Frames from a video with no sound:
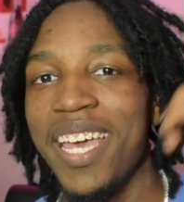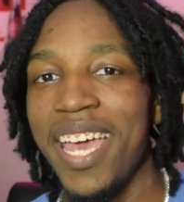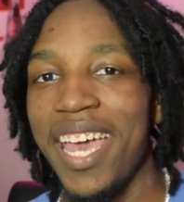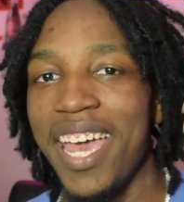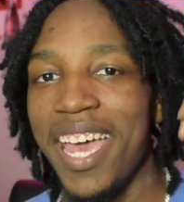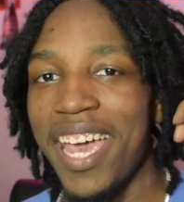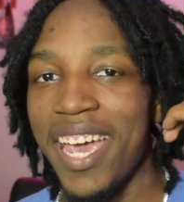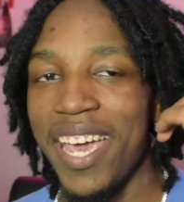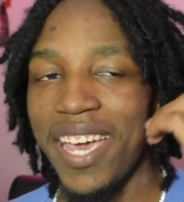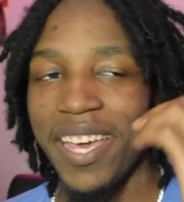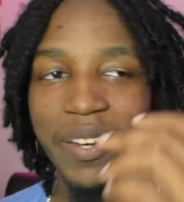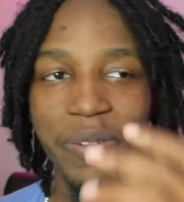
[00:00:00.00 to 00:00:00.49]

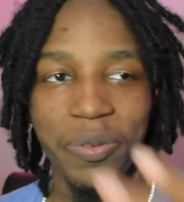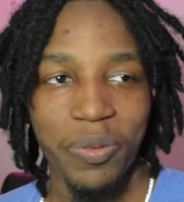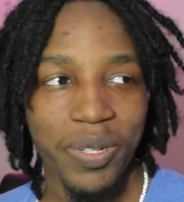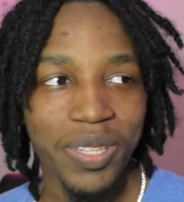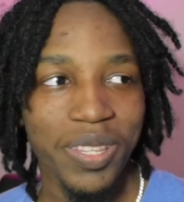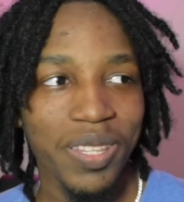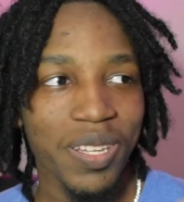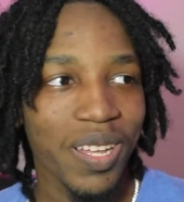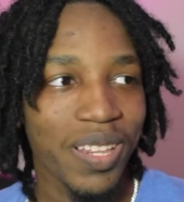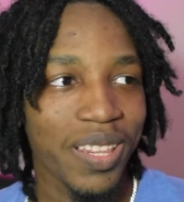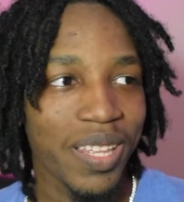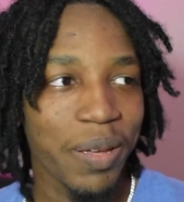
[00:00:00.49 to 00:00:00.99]
And
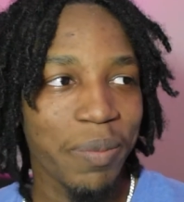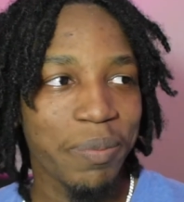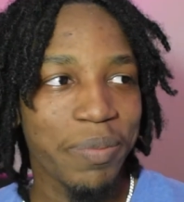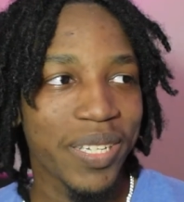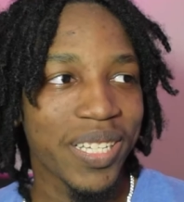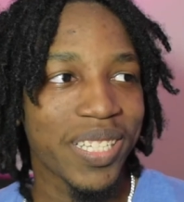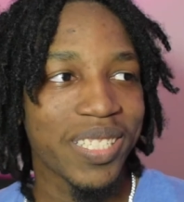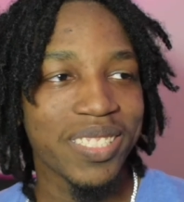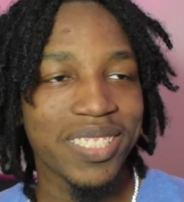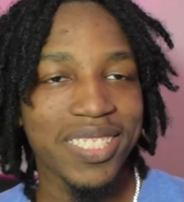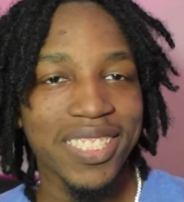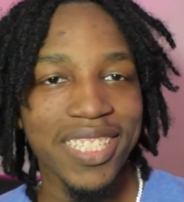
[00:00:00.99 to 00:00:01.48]
with all that
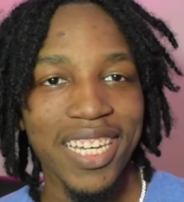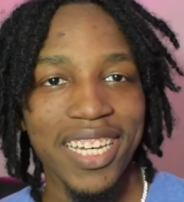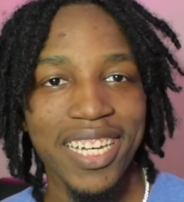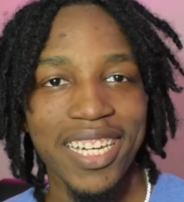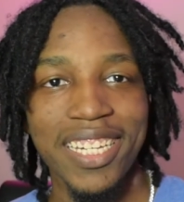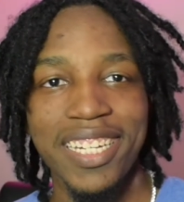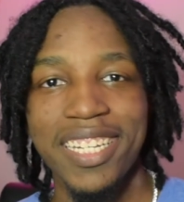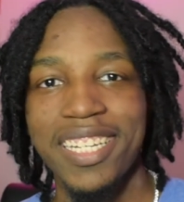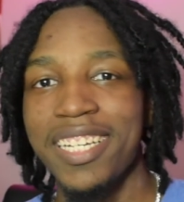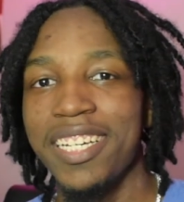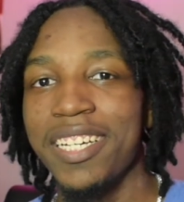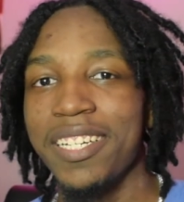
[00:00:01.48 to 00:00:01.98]
being
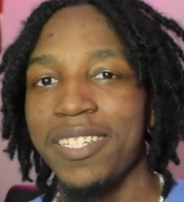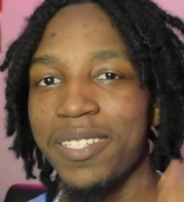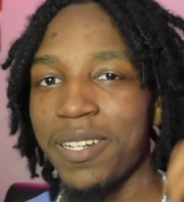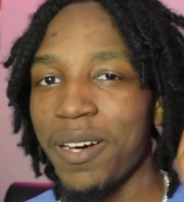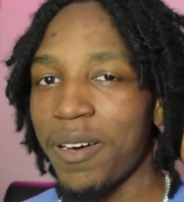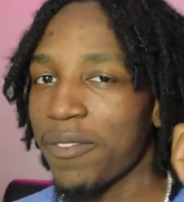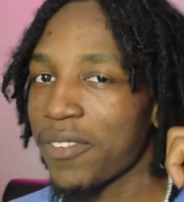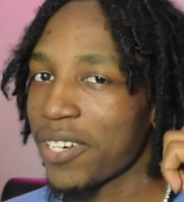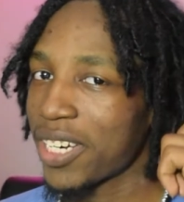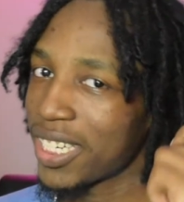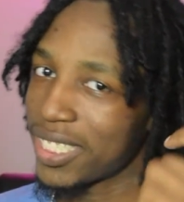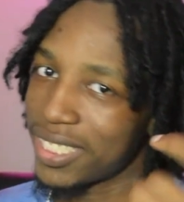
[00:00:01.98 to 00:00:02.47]
said,
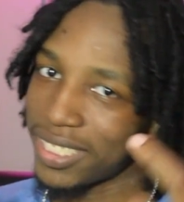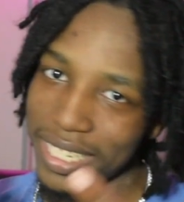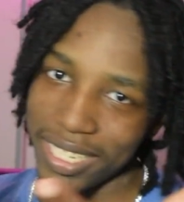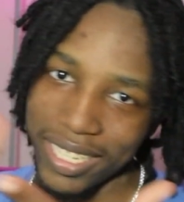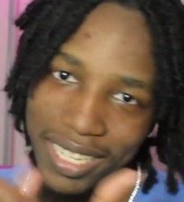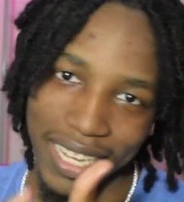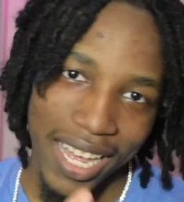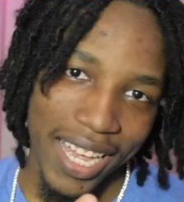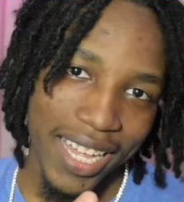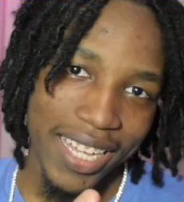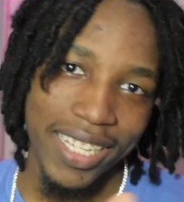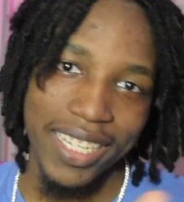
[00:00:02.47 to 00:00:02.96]
don't forget to
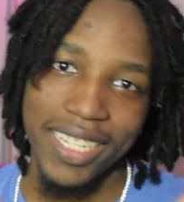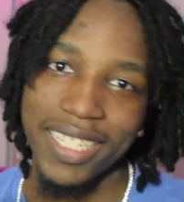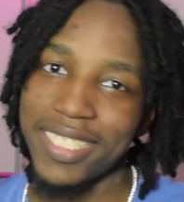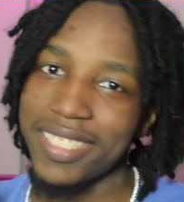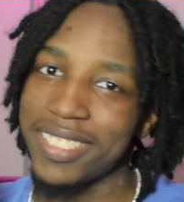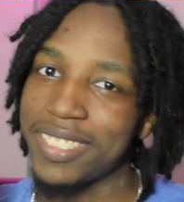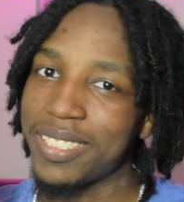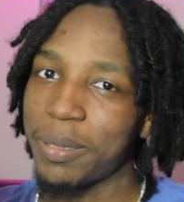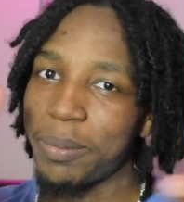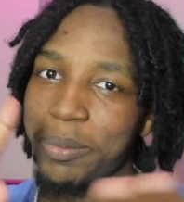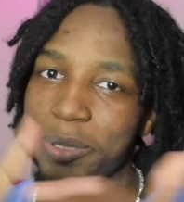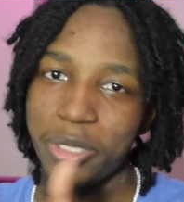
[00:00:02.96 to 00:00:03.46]
like,
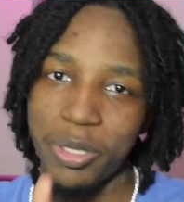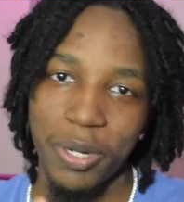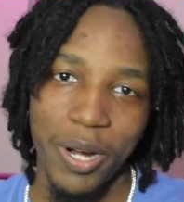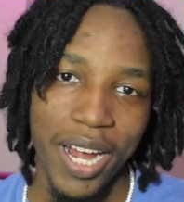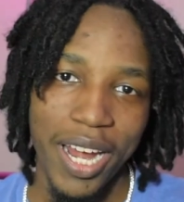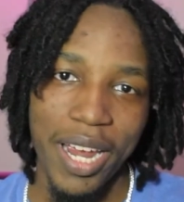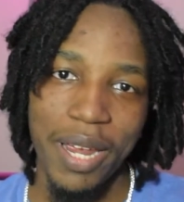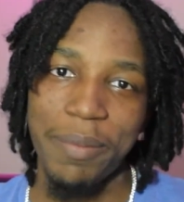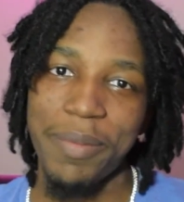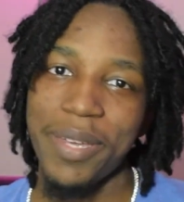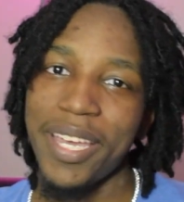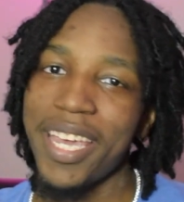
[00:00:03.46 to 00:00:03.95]

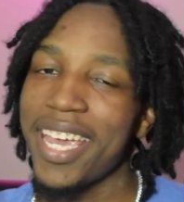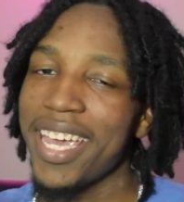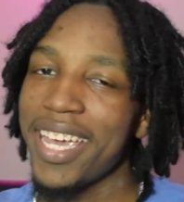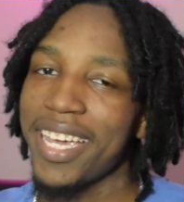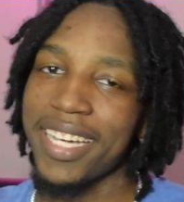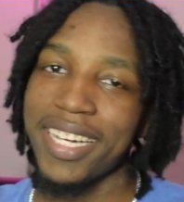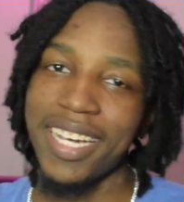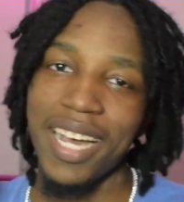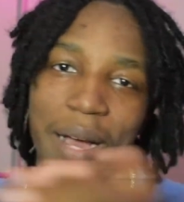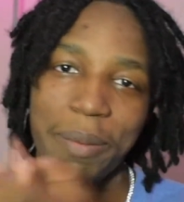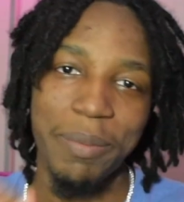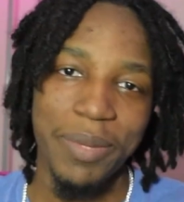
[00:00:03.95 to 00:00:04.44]
subscribe,
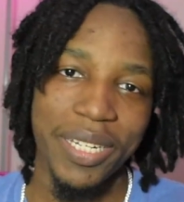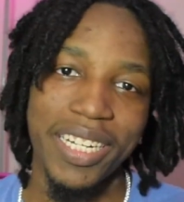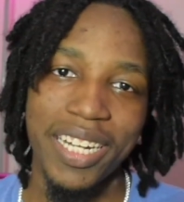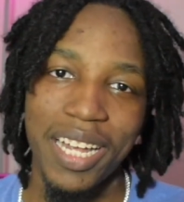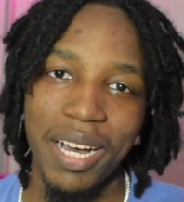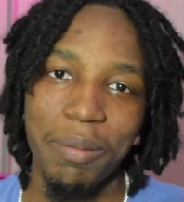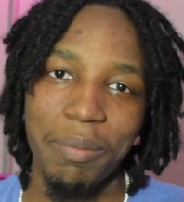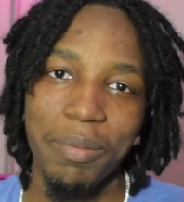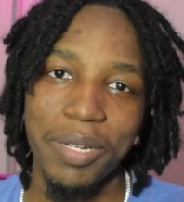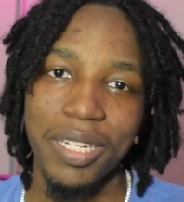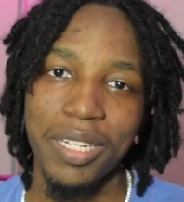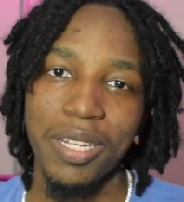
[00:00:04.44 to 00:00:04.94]
and comment
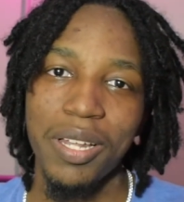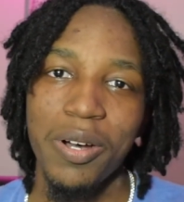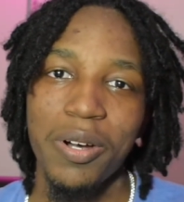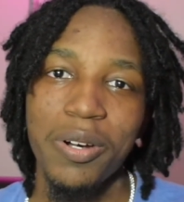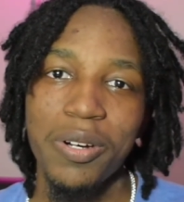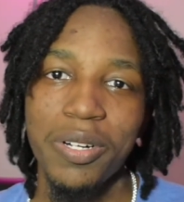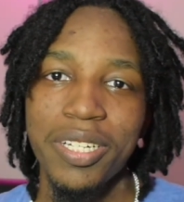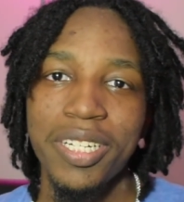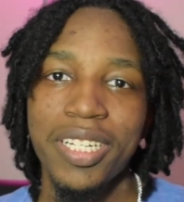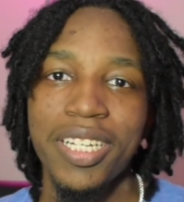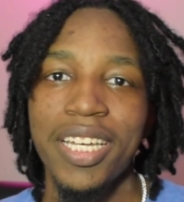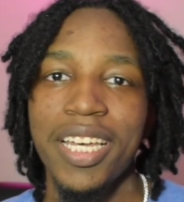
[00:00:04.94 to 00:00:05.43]
down
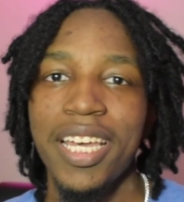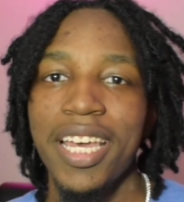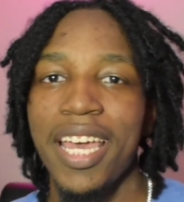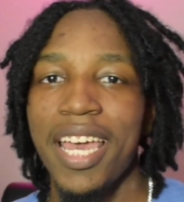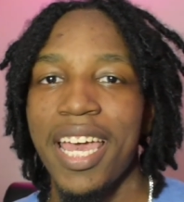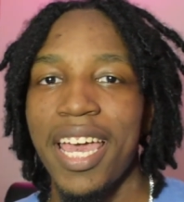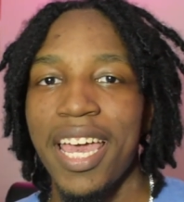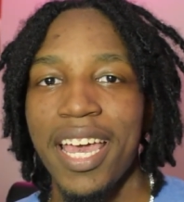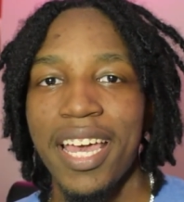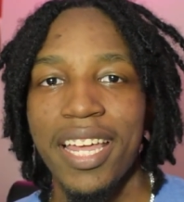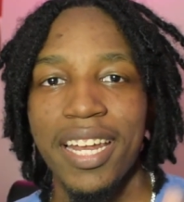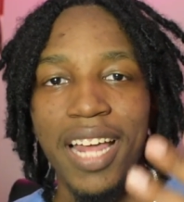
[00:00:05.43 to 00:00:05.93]
below.
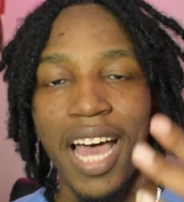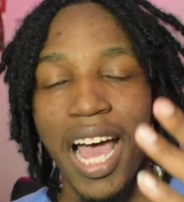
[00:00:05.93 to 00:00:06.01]
And